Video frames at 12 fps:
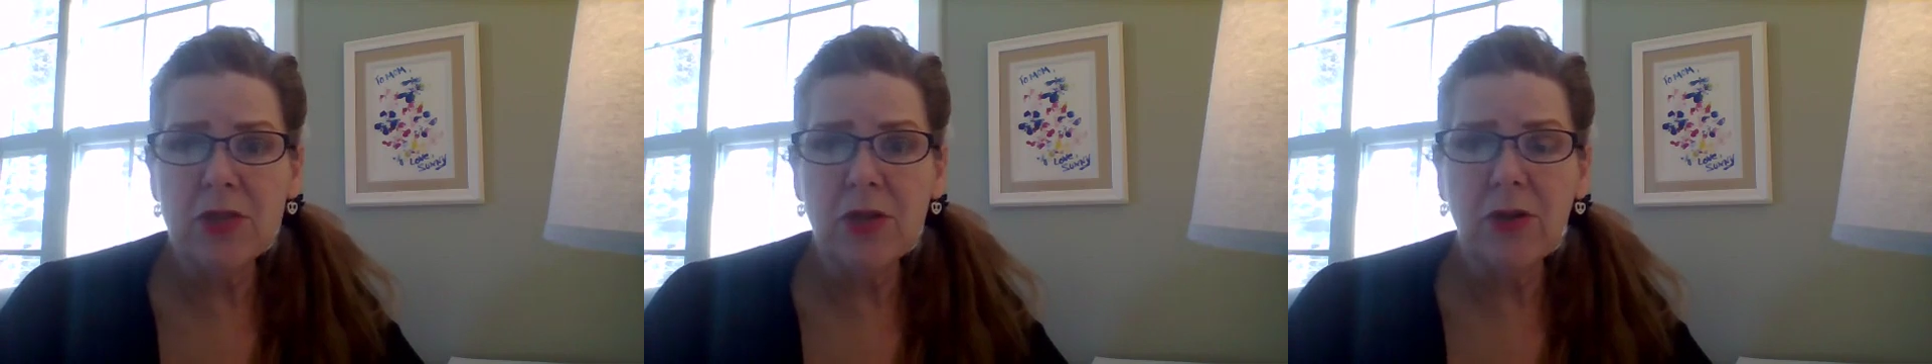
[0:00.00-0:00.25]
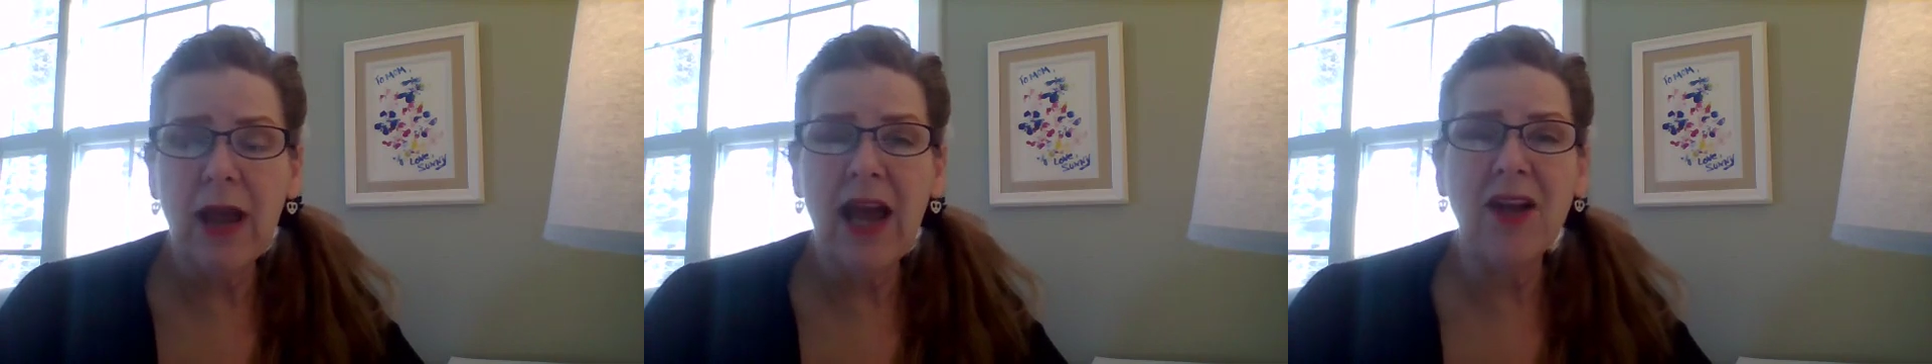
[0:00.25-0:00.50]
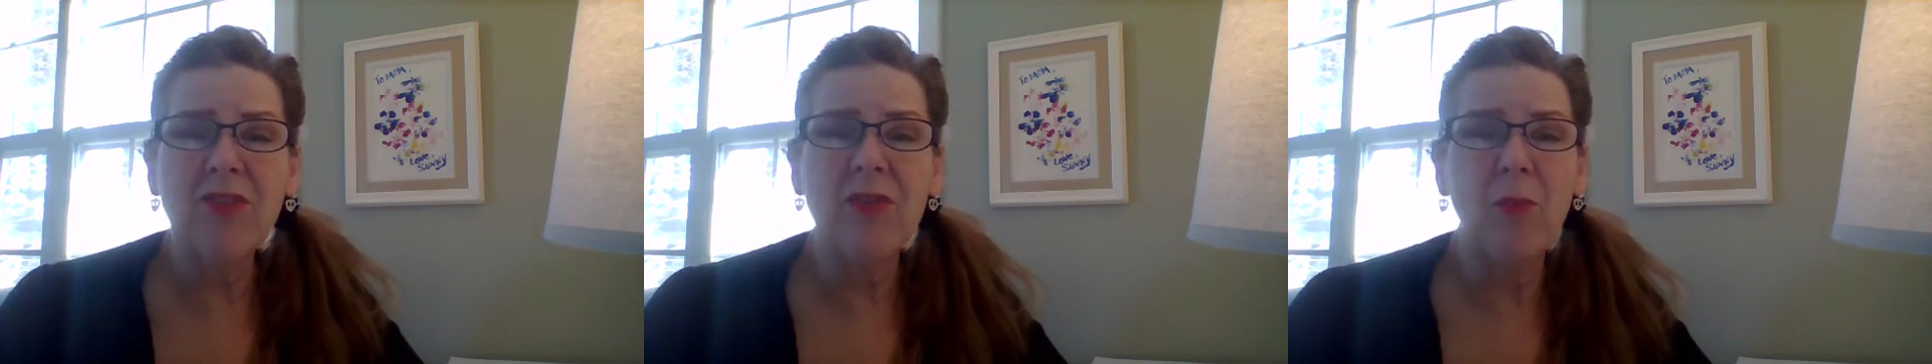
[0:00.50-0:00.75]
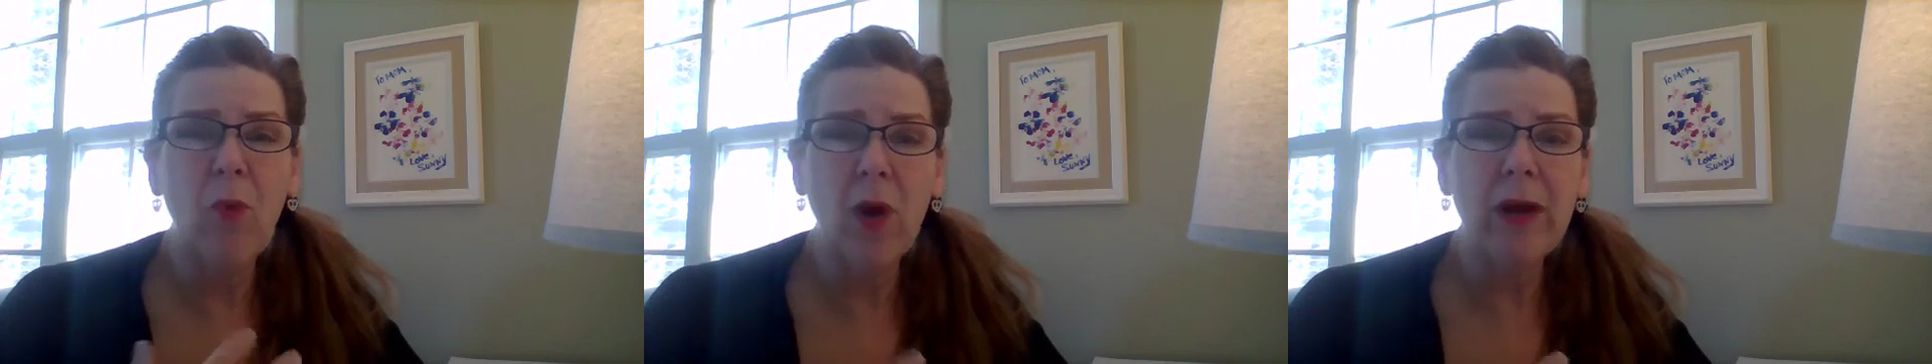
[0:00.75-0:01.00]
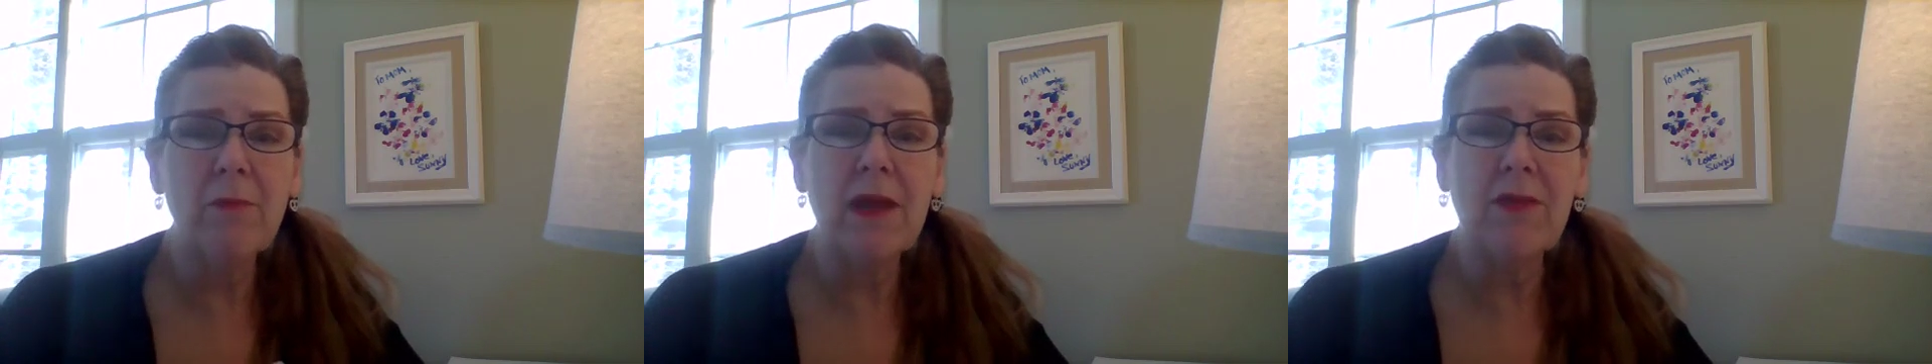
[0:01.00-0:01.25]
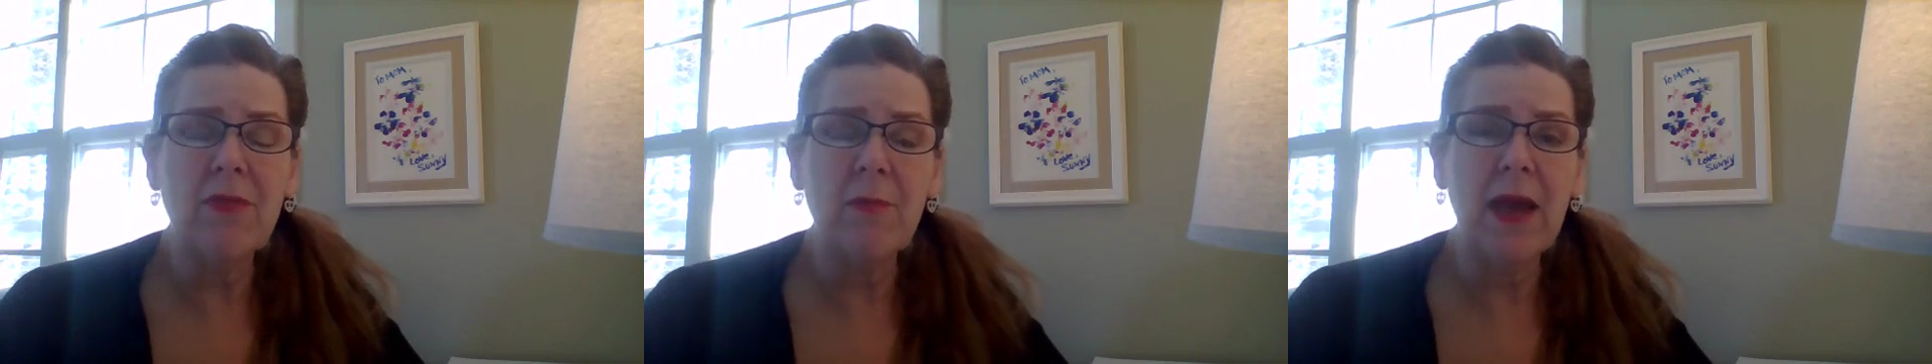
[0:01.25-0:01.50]
to your house and want to
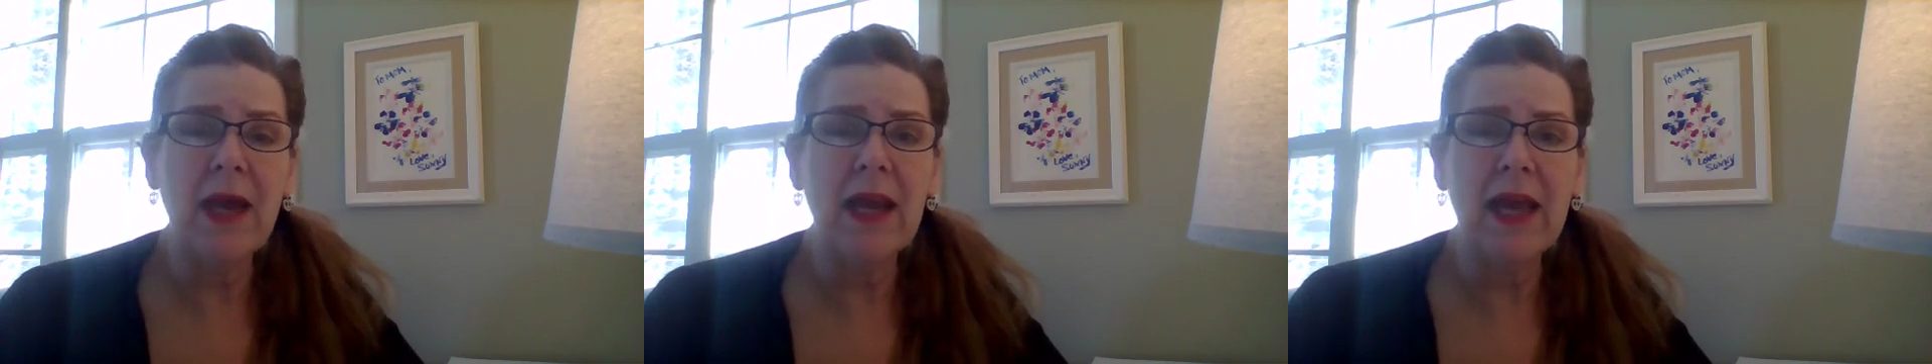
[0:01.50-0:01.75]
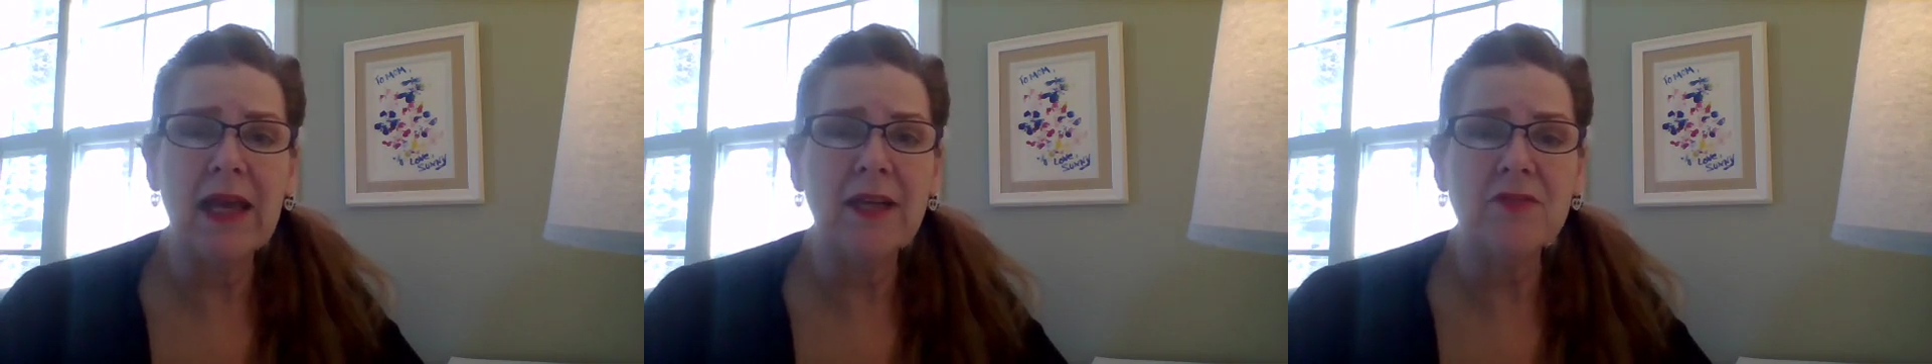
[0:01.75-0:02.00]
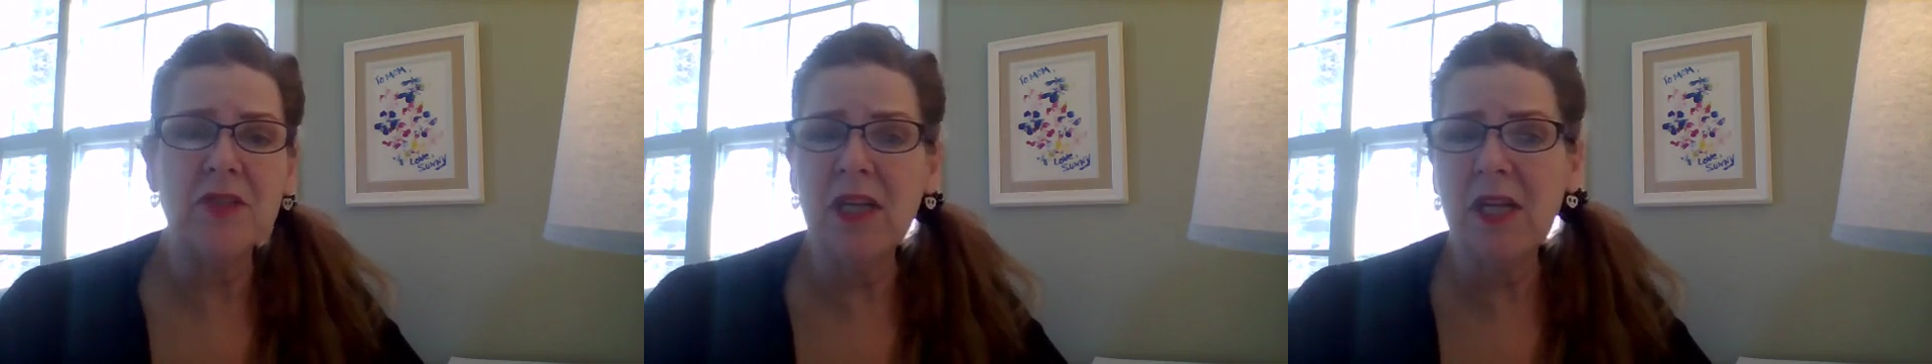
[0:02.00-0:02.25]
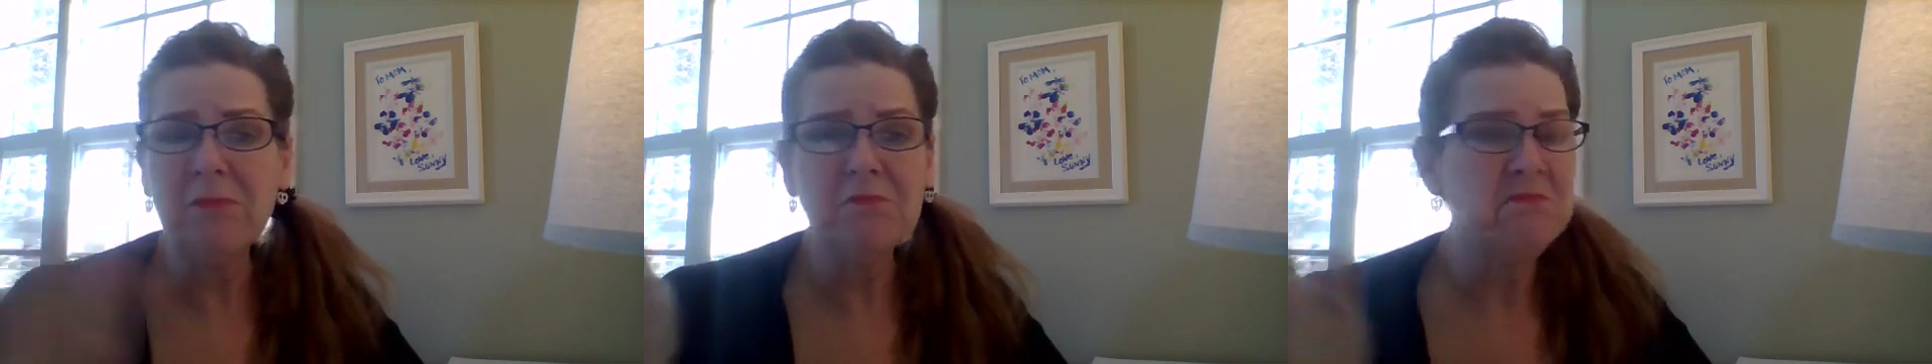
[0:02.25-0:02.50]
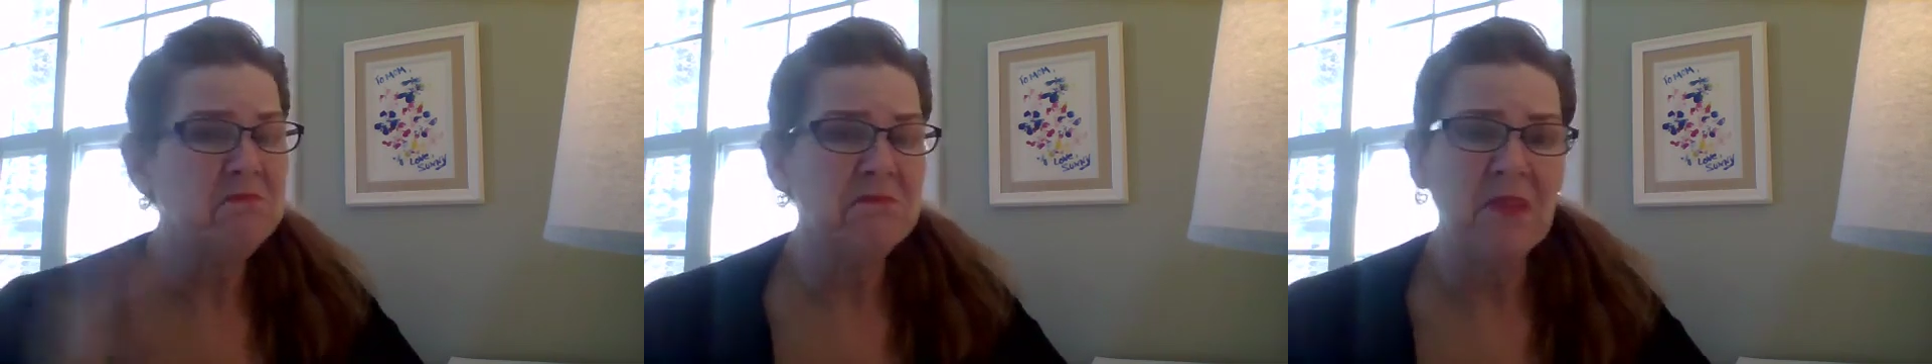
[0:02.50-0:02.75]
meet the pet ahead of time,